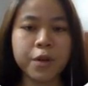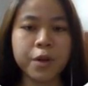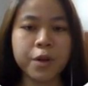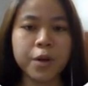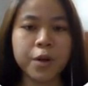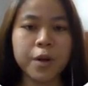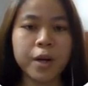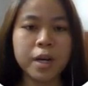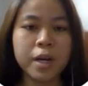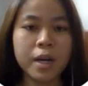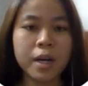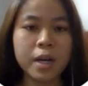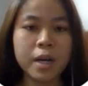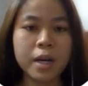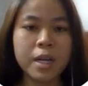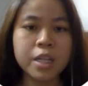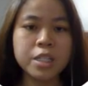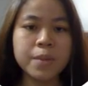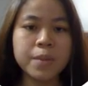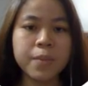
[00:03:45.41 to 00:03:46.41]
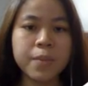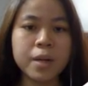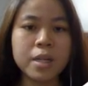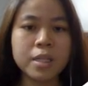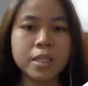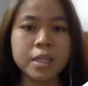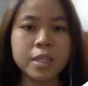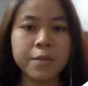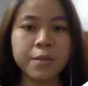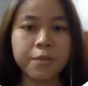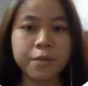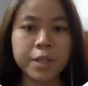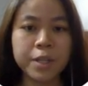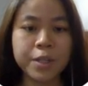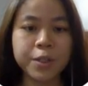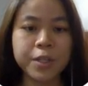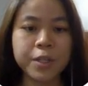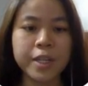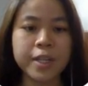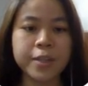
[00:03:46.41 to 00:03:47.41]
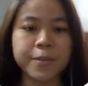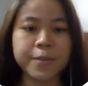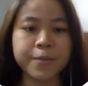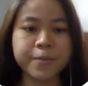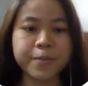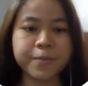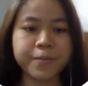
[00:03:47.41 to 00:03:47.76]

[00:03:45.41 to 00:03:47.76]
for energy balance in feed tray.